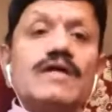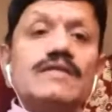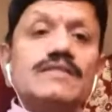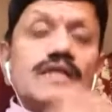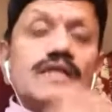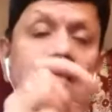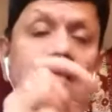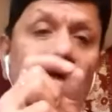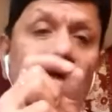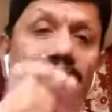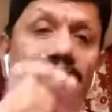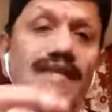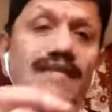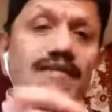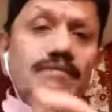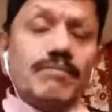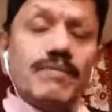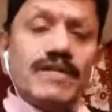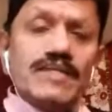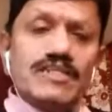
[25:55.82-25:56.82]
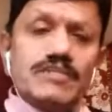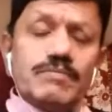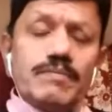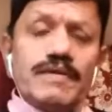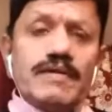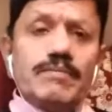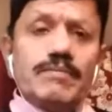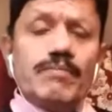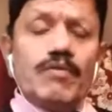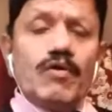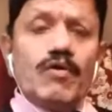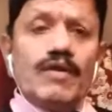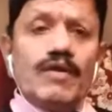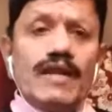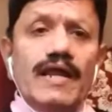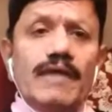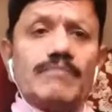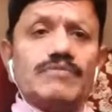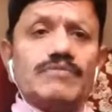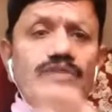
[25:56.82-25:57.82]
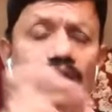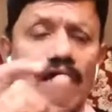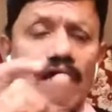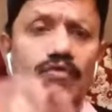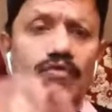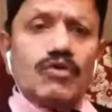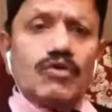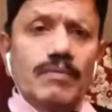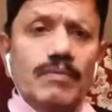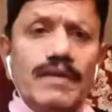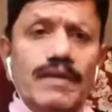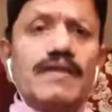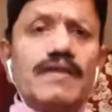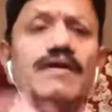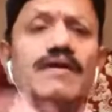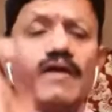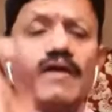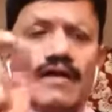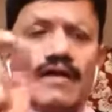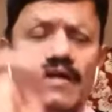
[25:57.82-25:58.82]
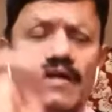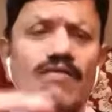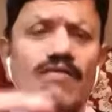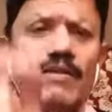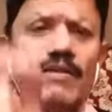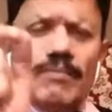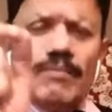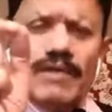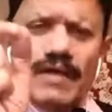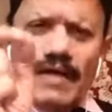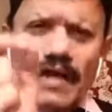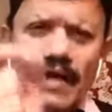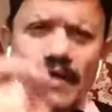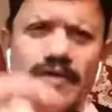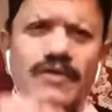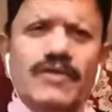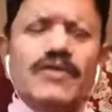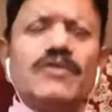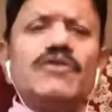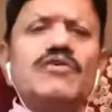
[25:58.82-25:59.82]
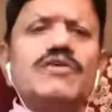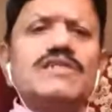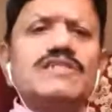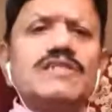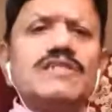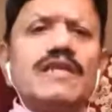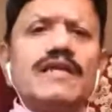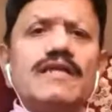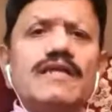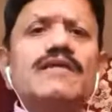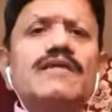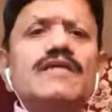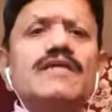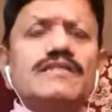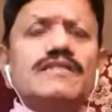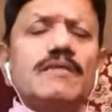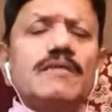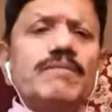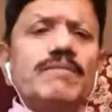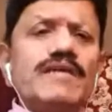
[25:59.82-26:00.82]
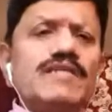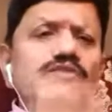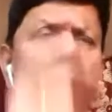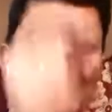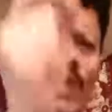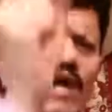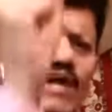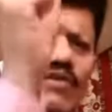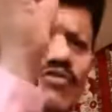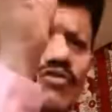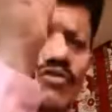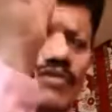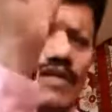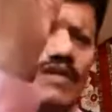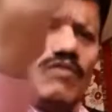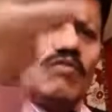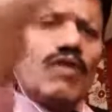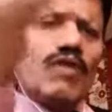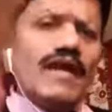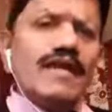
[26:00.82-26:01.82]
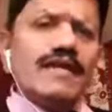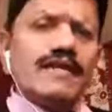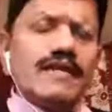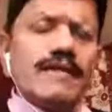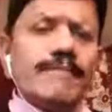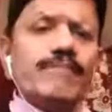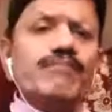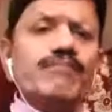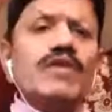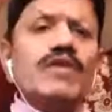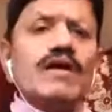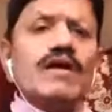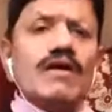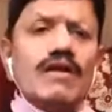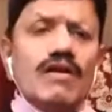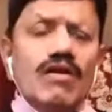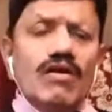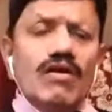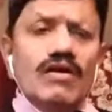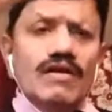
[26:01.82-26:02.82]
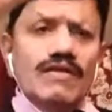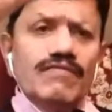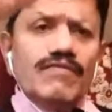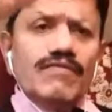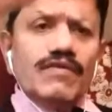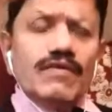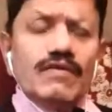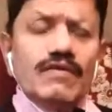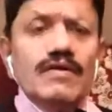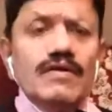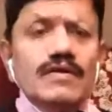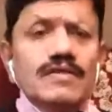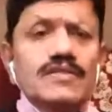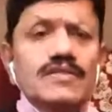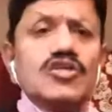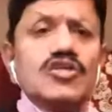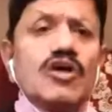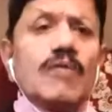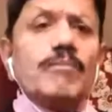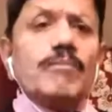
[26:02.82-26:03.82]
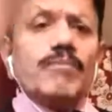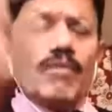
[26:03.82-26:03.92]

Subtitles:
that career placement programs have to be developed continuously. That means we have to invite a lot of job